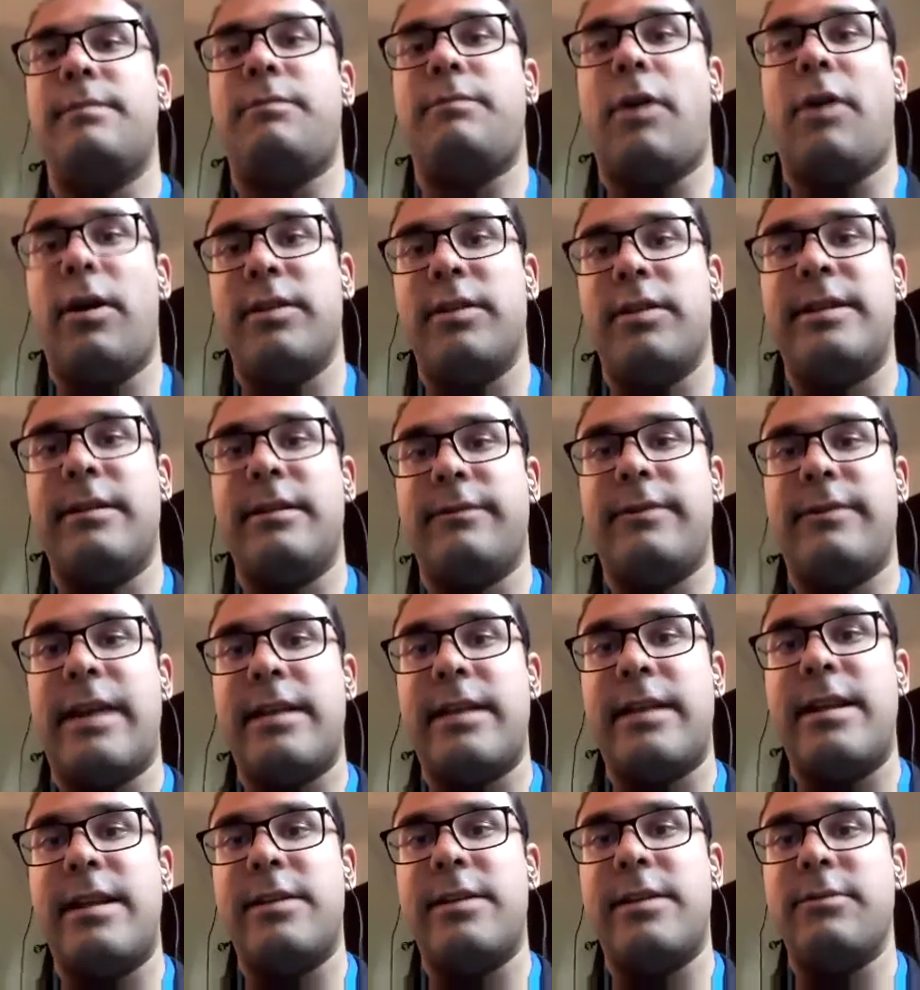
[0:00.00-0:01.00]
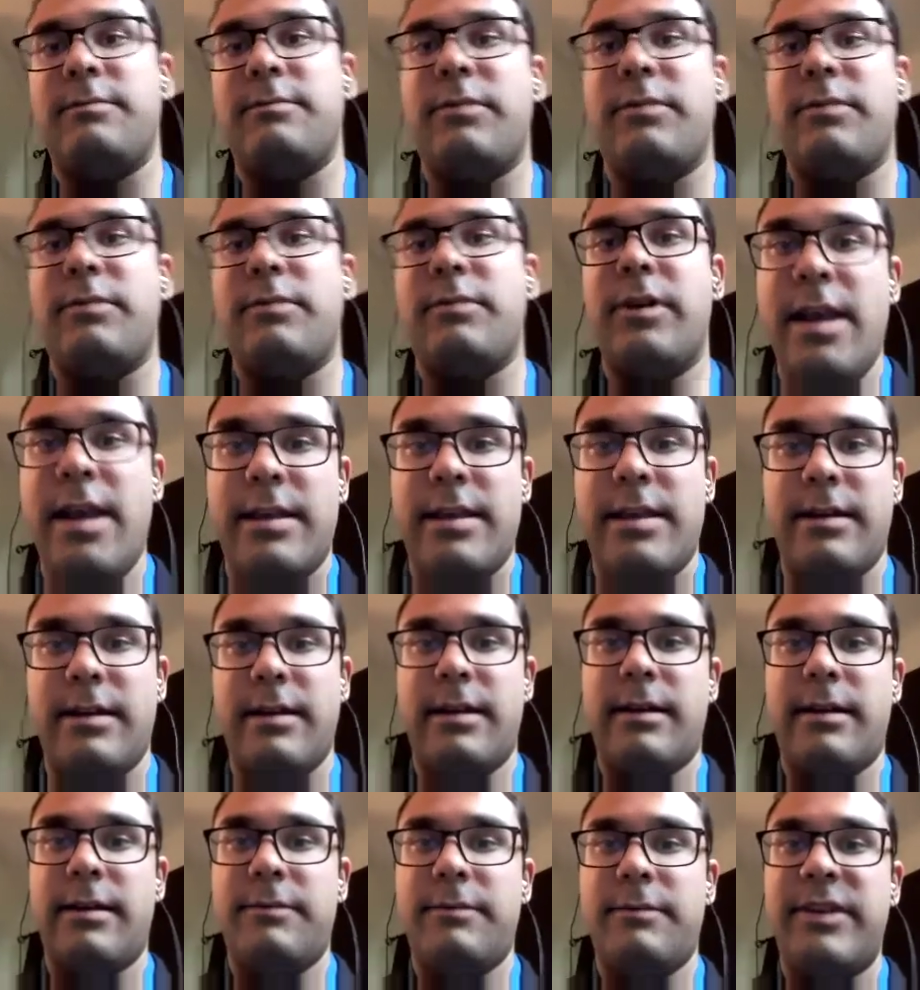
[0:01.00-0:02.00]
policy of that nature, but
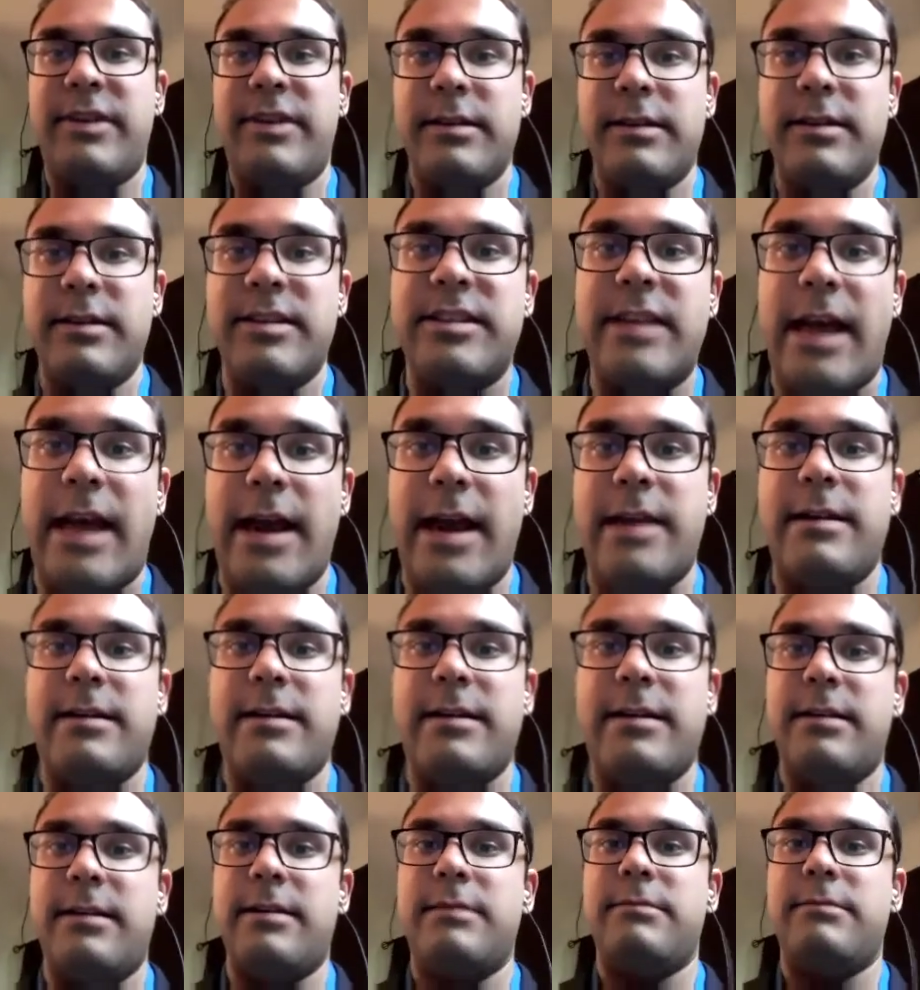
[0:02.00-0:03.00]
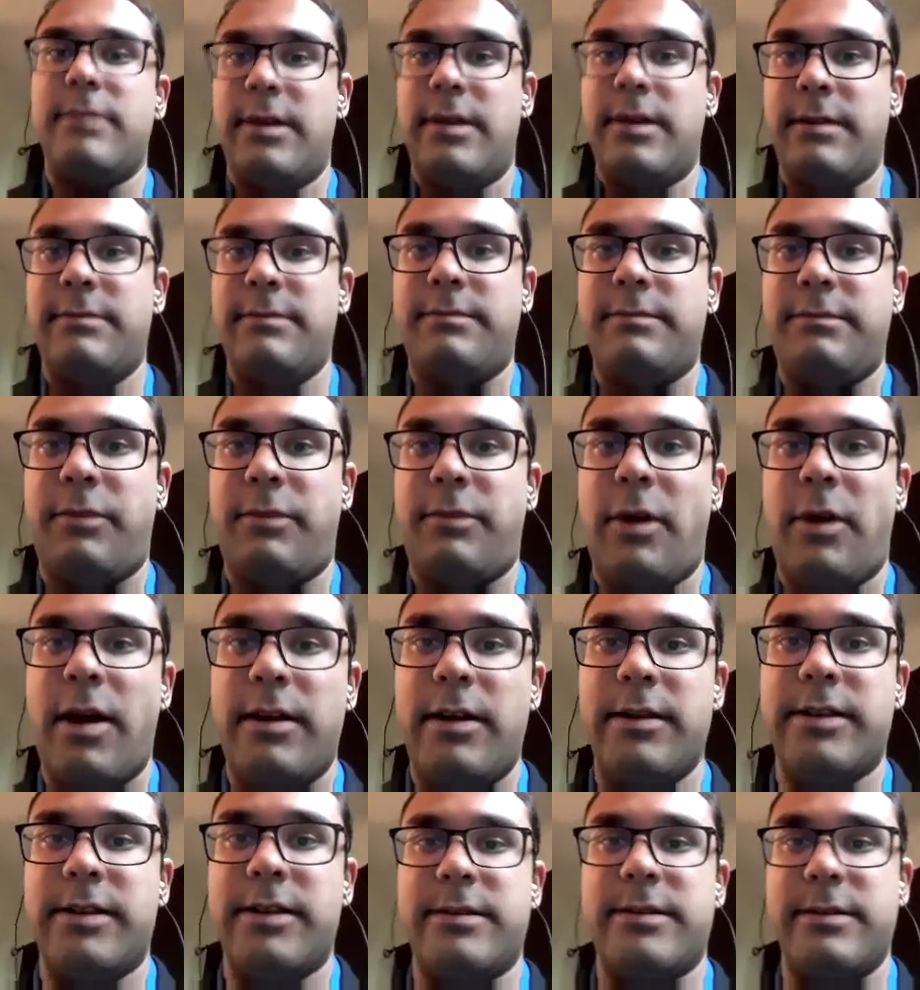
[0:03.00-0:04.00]
we can design a
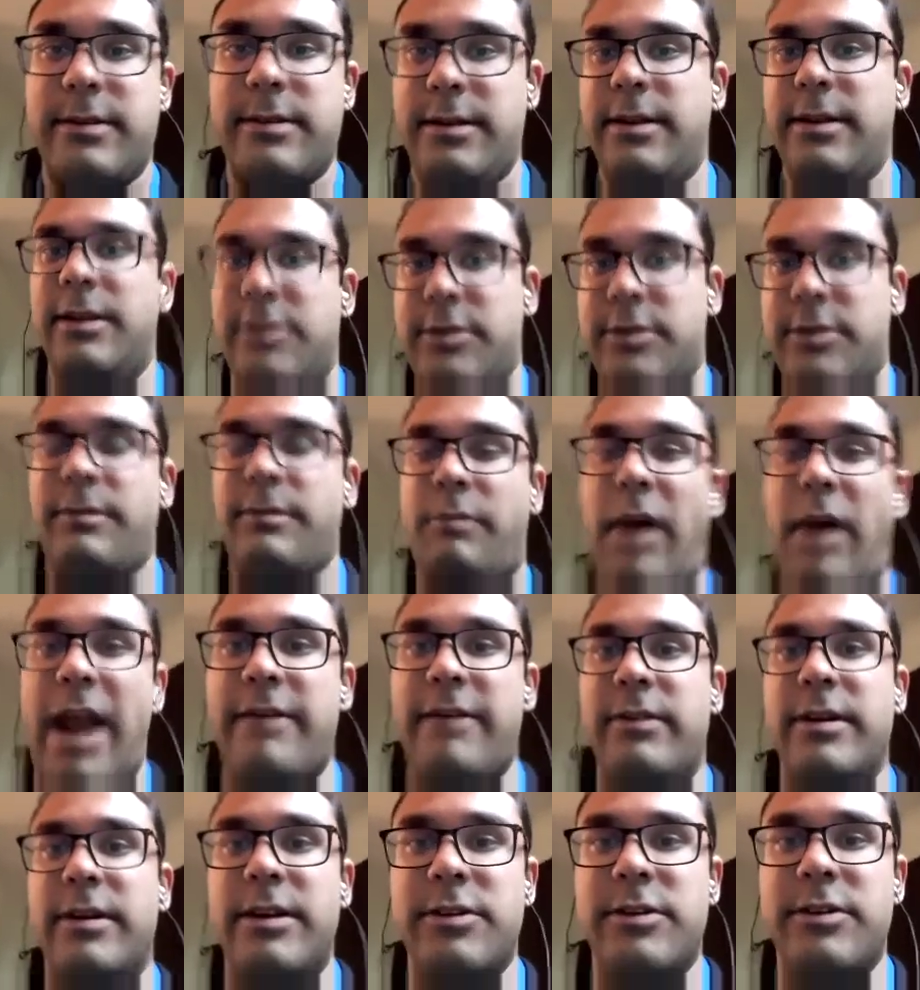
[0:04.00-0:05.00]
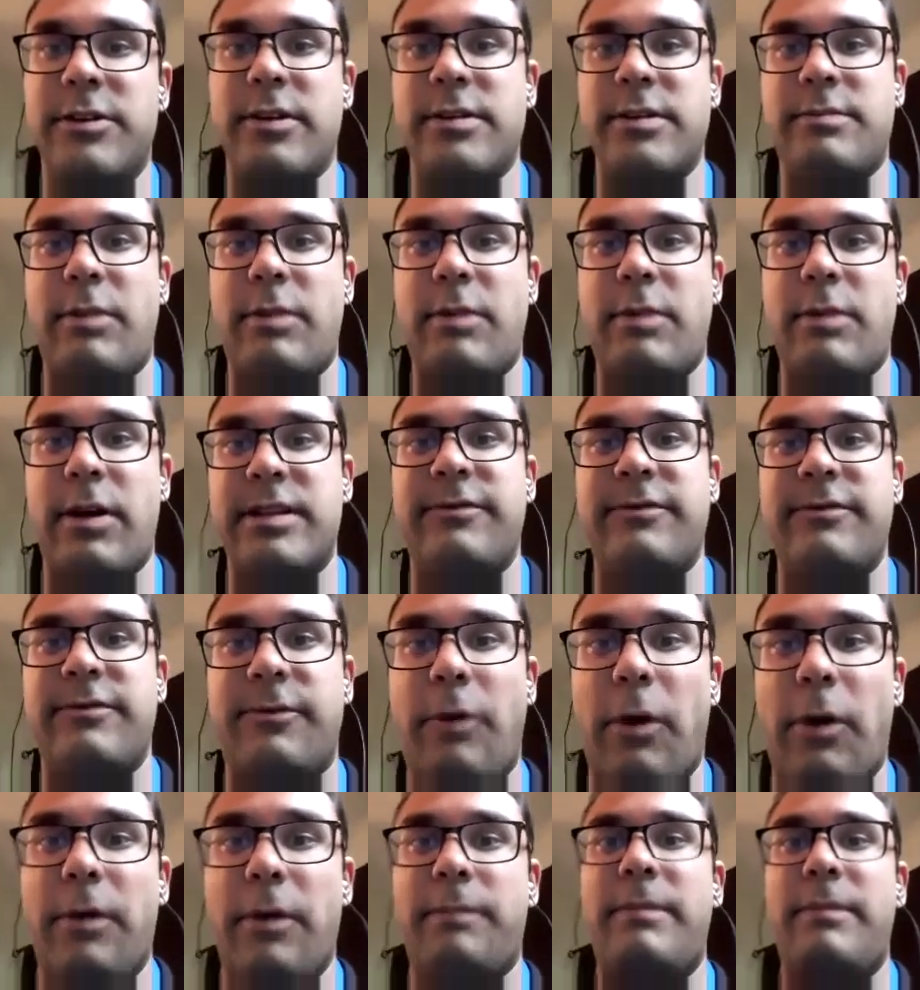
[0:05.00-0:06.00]
policy, private insurance policy
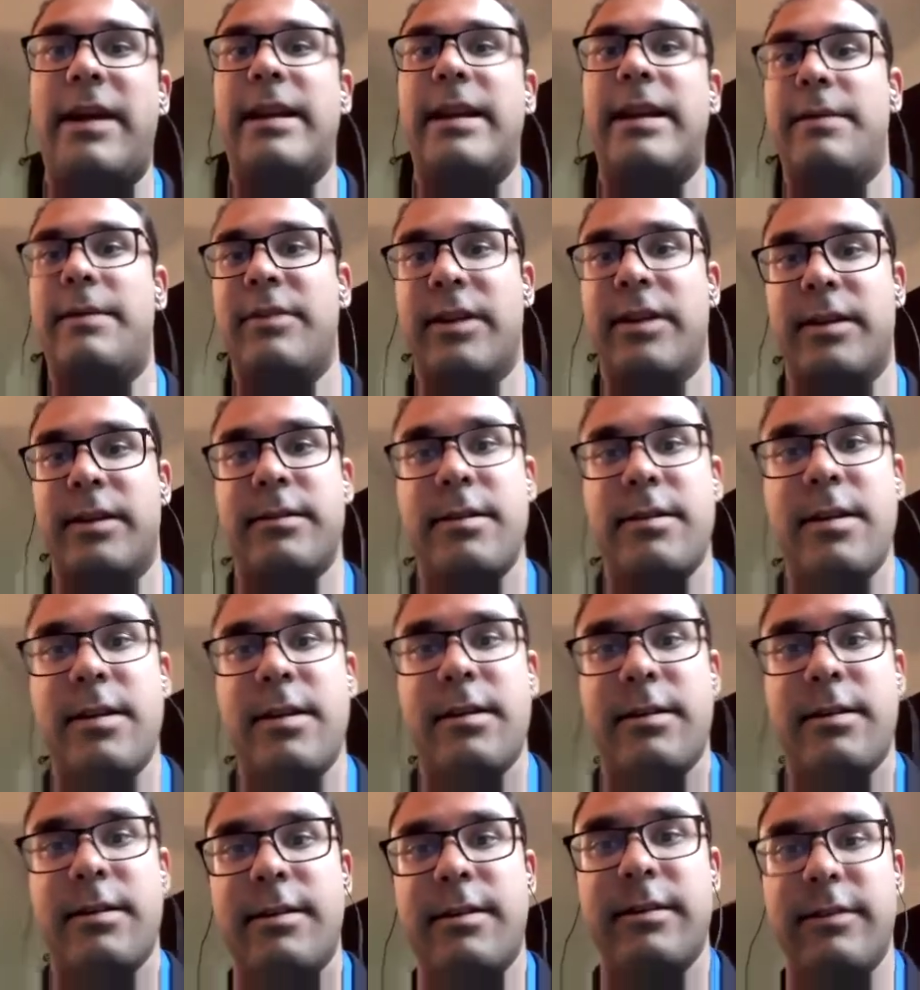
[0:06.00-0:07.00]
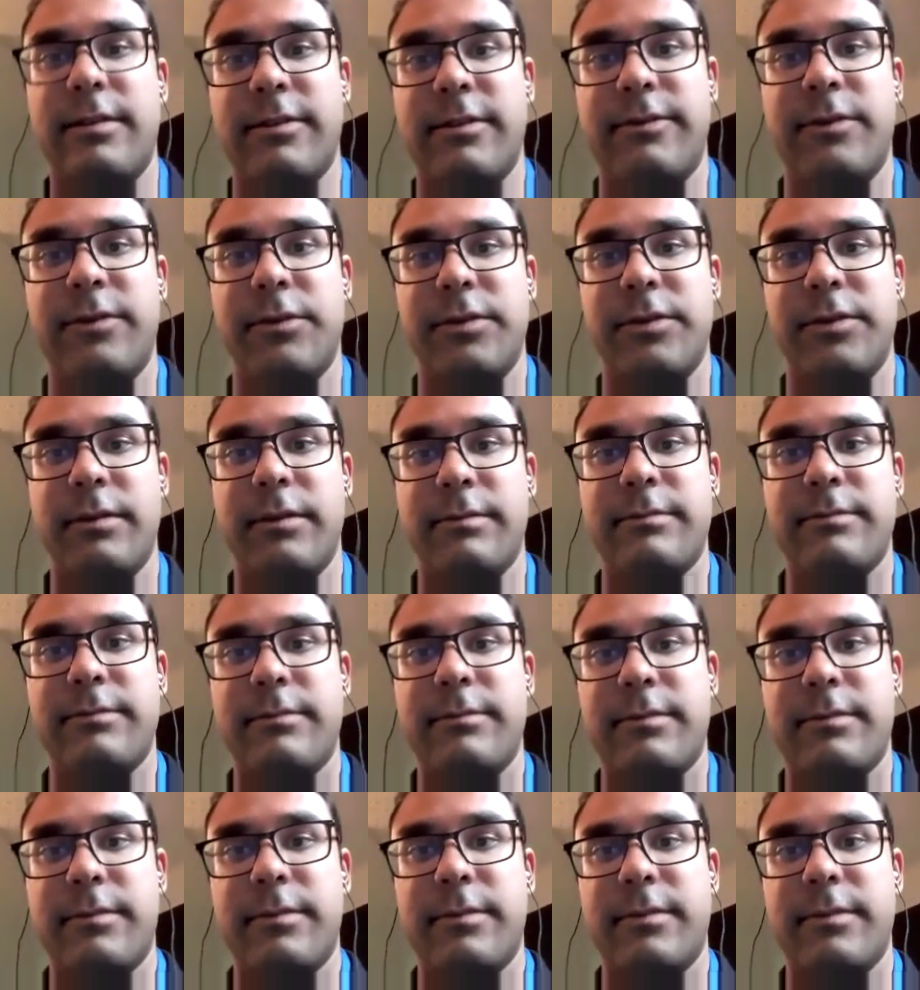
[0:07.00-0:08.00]
for pandemics in the future.
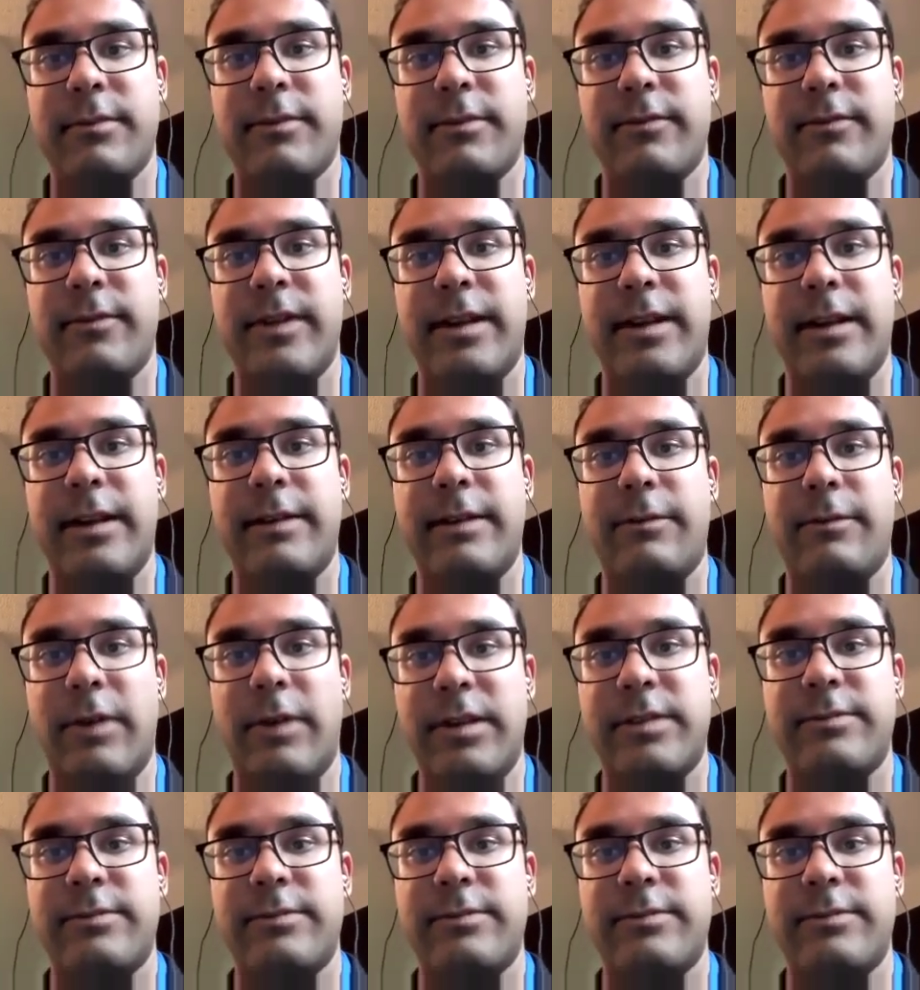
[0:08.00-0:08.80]
Once